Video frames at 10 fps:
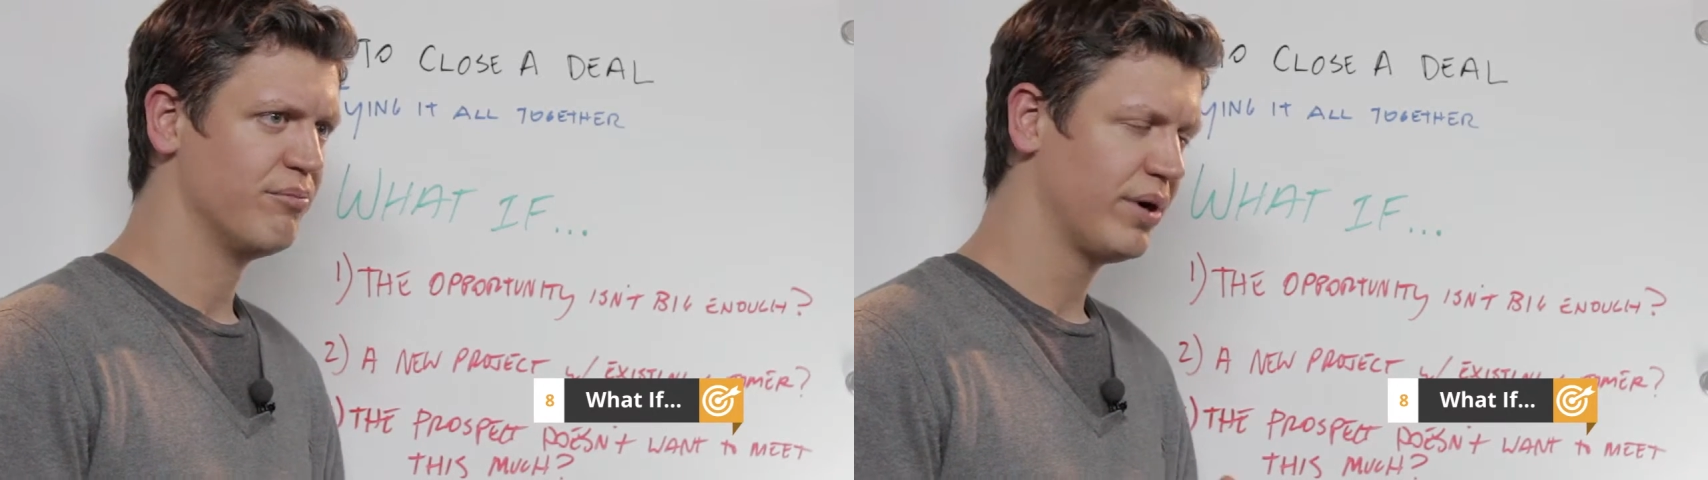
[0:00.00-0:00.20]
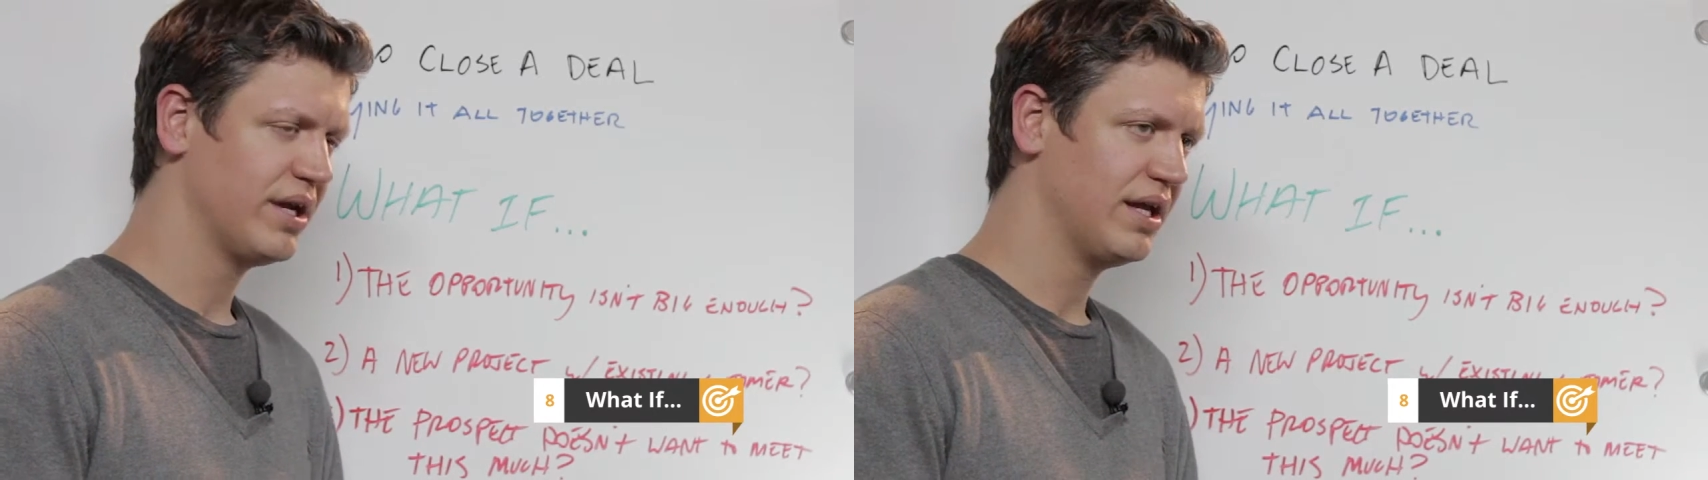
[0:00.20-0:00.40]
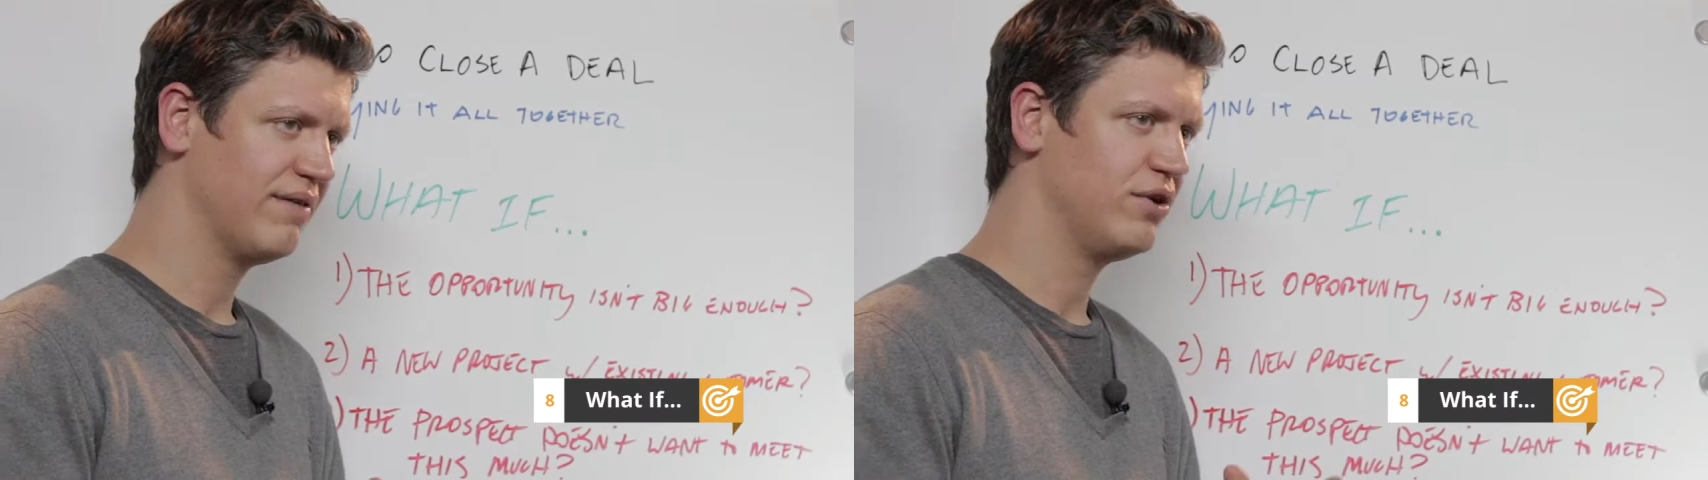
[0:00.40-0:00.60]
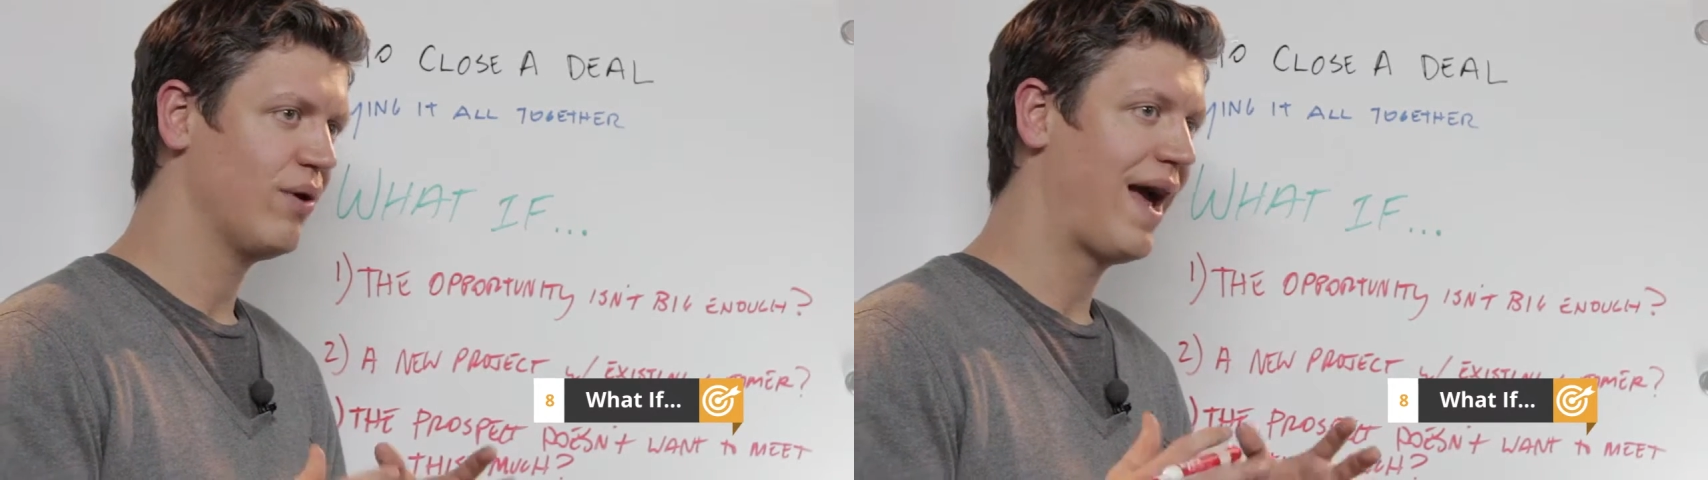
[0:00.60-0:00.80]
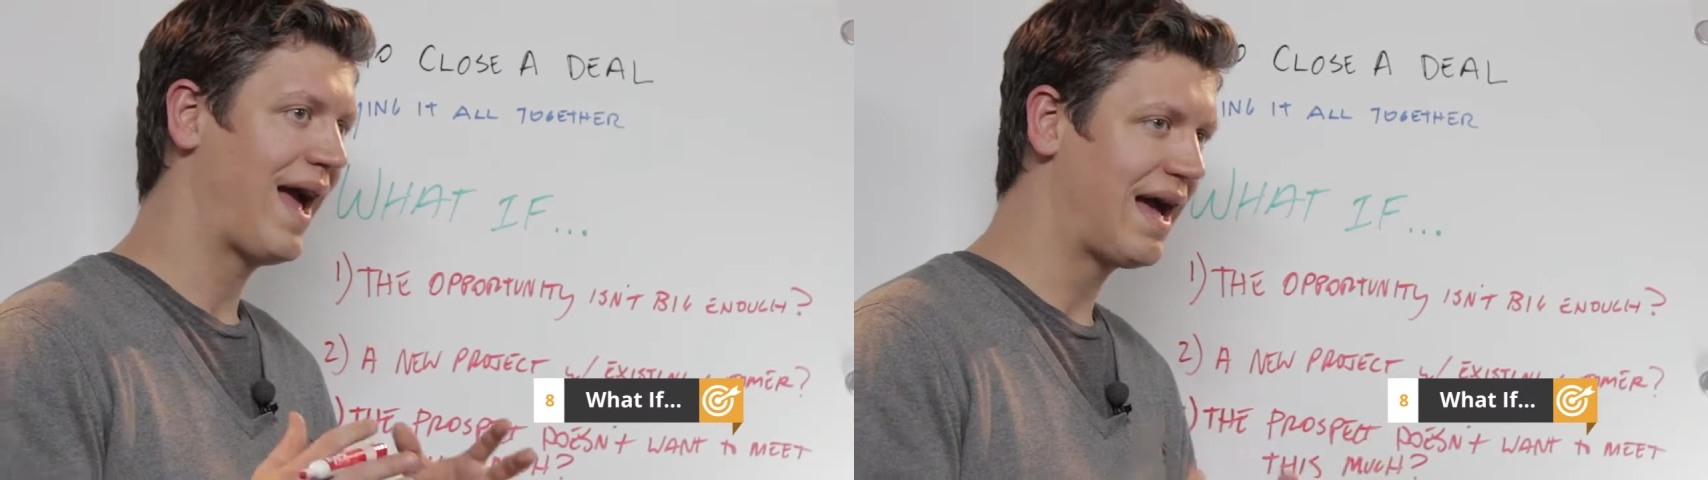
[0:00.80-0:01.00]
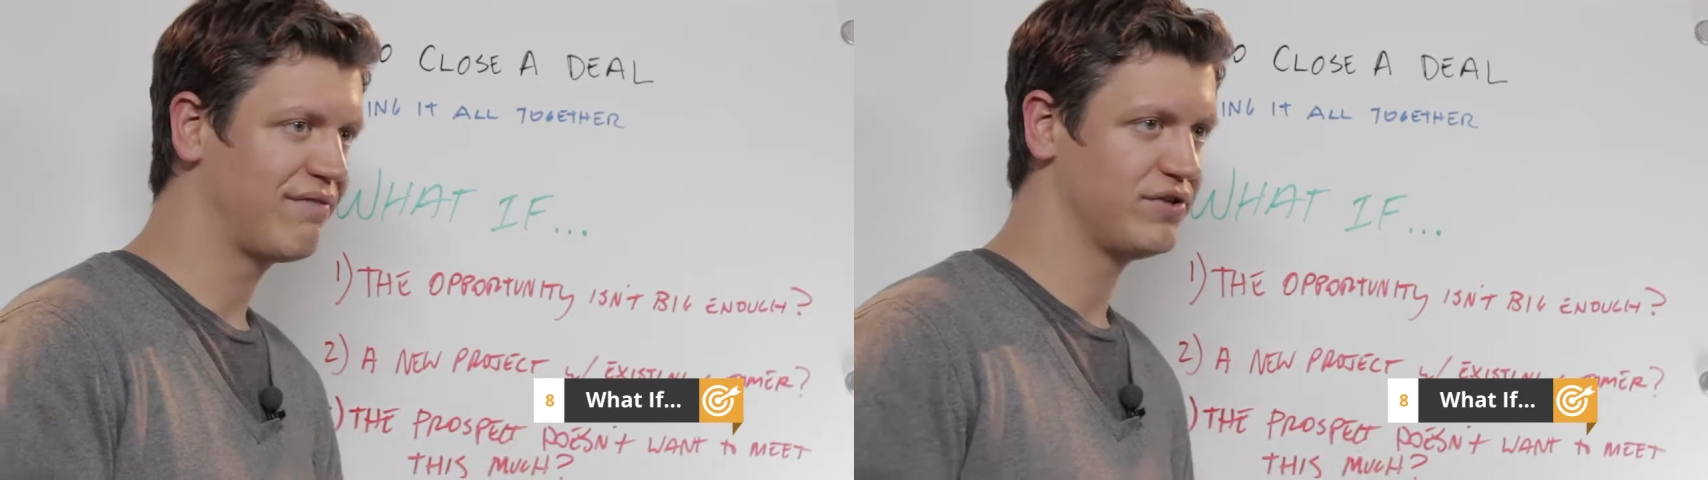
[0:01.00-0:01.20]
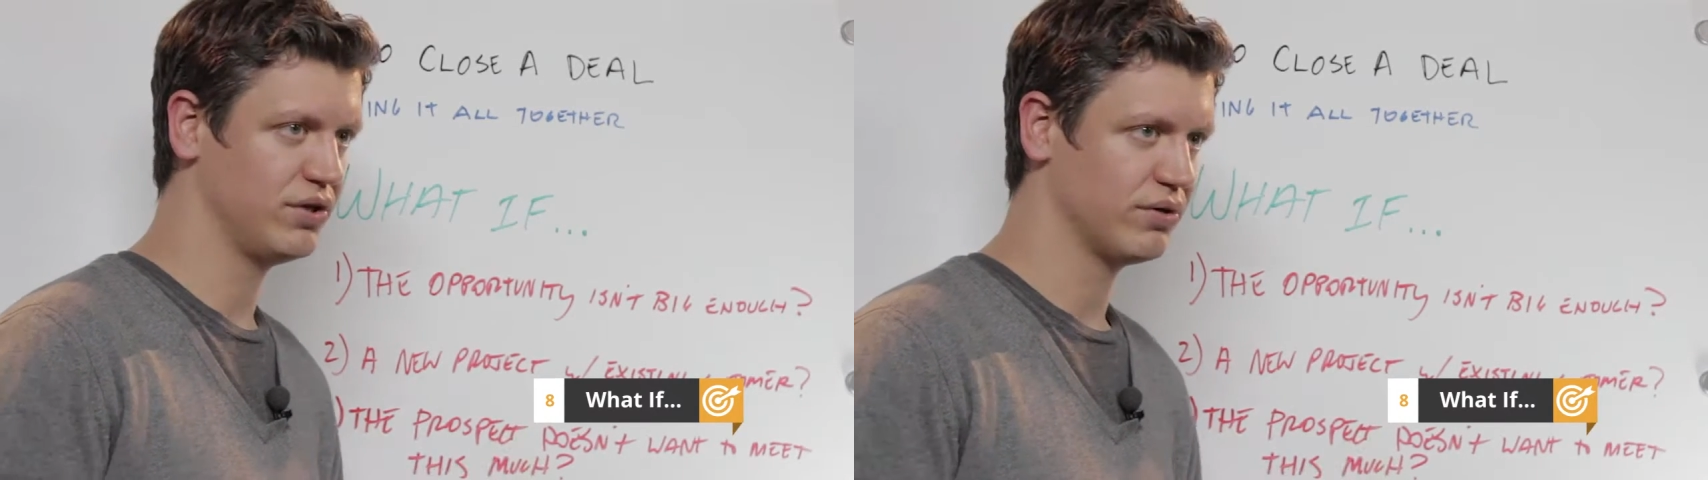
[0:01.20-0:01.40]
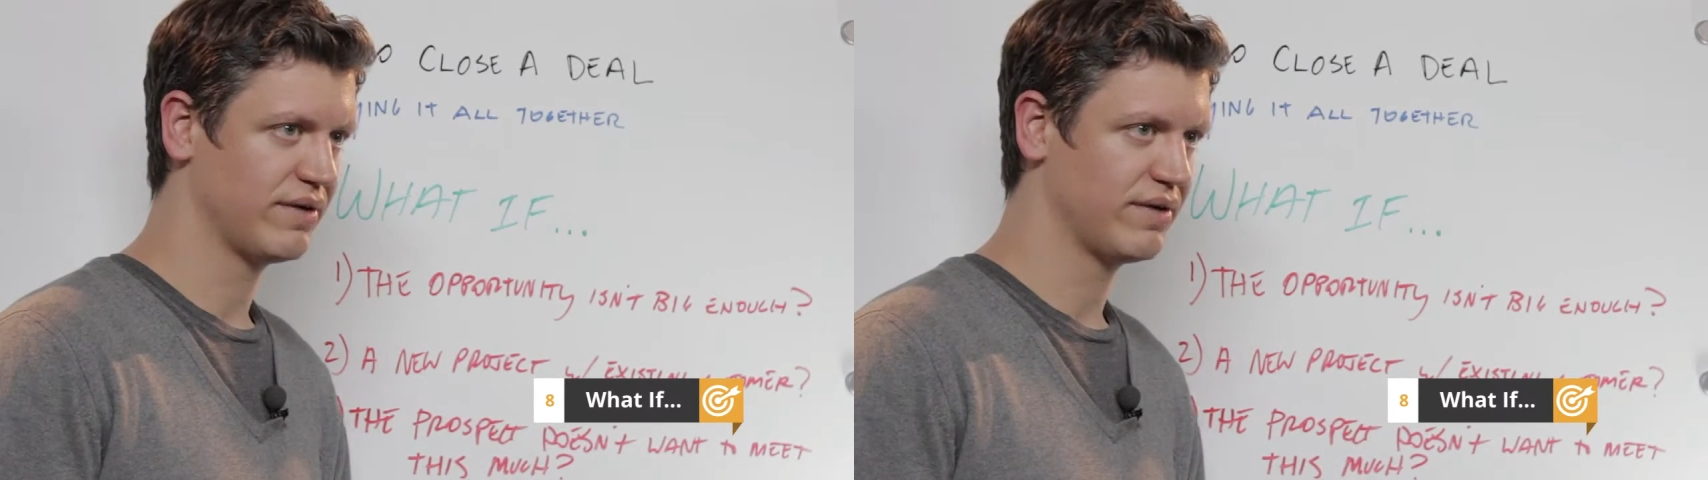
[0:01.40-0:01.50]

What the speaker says: But if you have to,